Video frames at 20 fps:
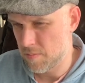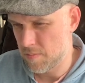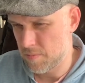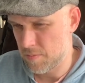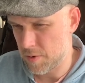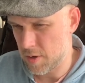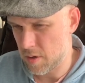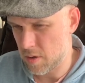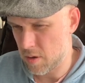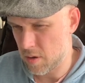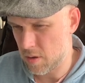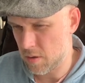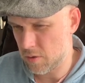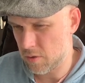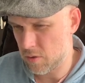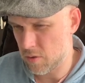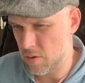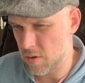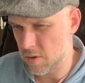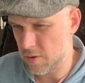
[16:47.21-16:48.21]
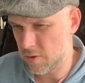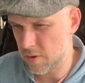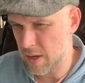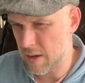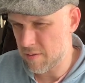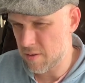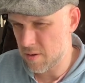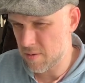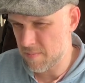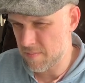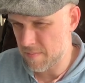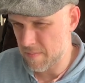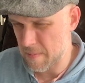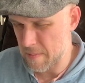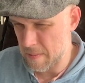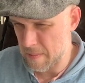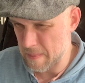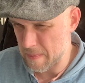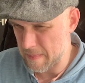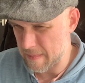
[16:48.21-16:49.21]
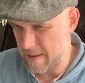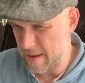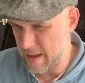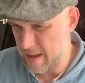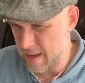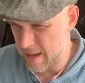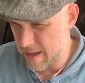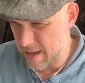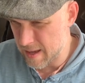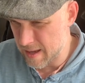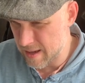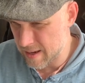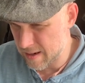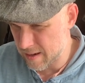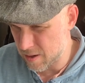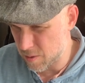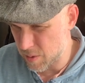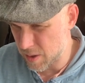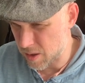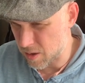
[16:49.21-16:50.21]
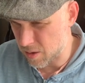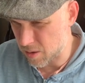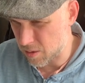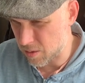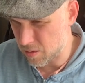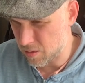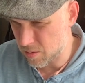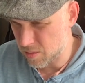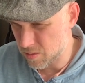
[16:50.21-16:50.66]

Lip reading: There it is, 37. And here we go.